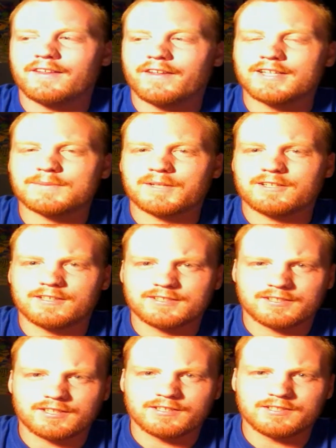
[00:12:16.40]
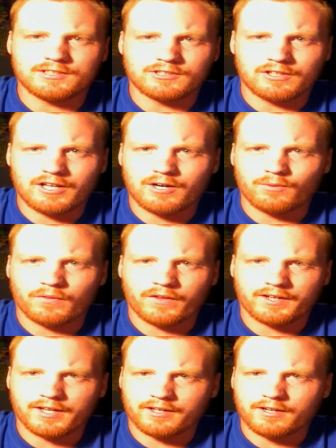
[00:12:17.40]
That's because it does deal a lot with,
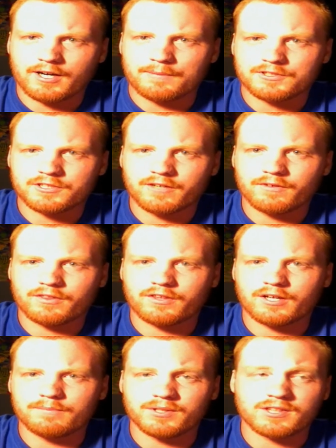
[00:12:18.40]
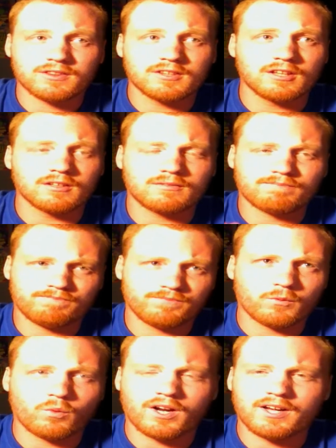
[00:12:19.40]
like, economics and everything. But
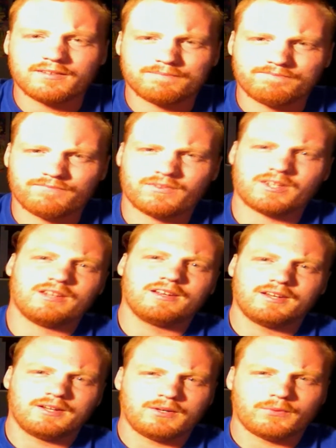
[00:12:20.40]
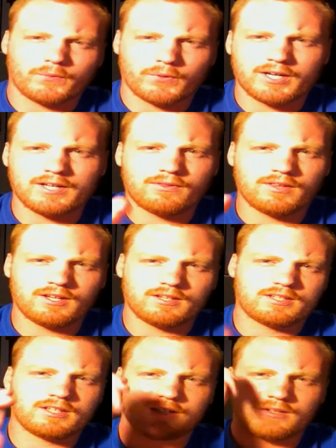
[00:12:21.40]
what I
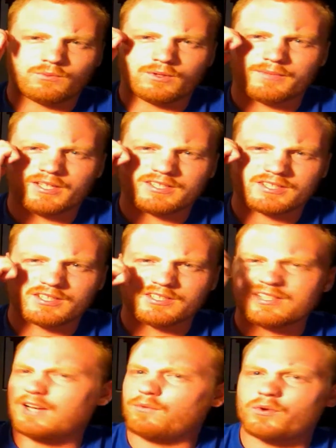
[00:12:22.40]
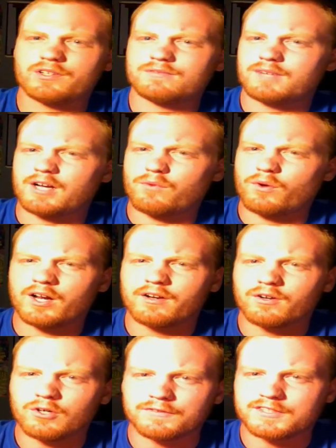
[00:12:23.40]
think what makes it, because everyone I
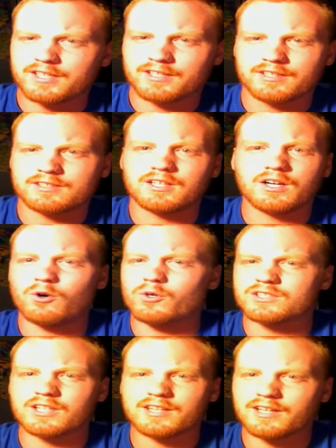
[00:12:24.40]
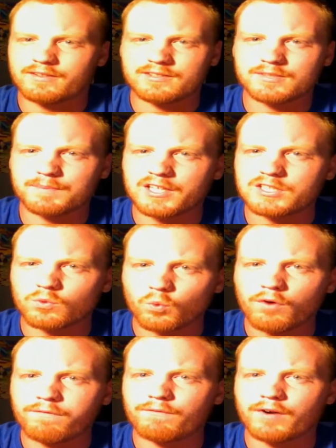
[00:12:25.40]
know has said, oh, it's got that Spice and
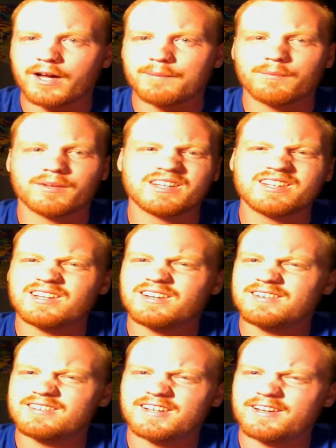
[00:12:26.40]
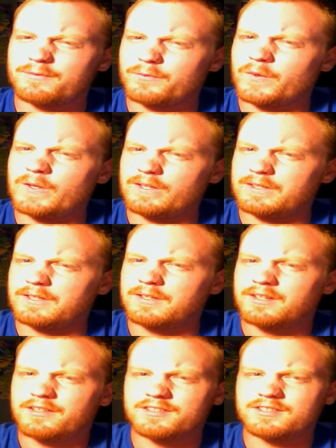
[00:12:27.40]
Wolf vibe. I'm like, not really.
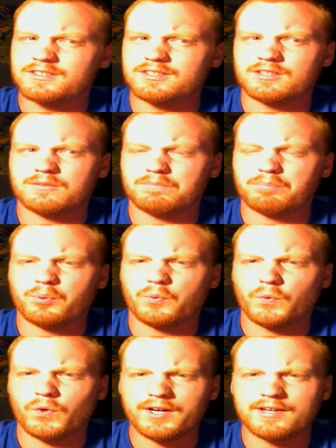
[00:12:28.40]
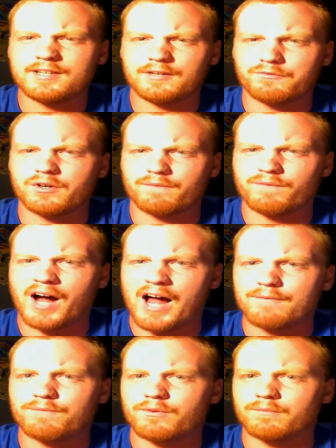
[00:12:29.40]
This is a pretty different
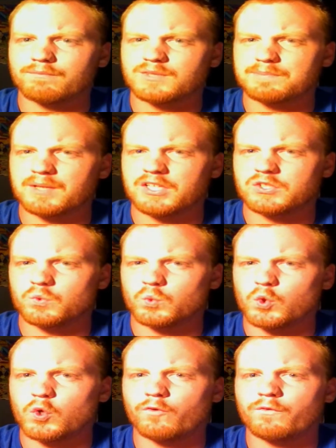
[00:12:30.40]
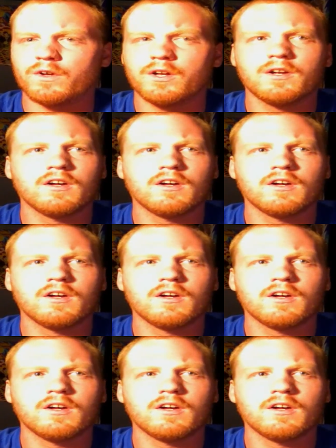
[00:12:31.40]
vibe from Spice and Wolf.